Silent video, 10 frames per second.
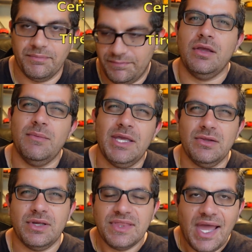Now you might
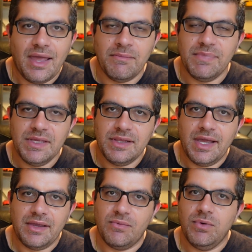look at that and be
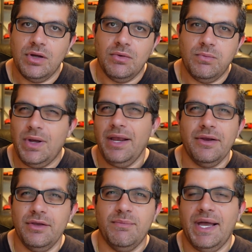like, well, why are
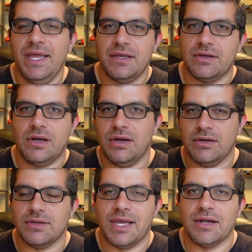you buying a
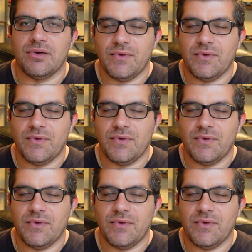cargo liner?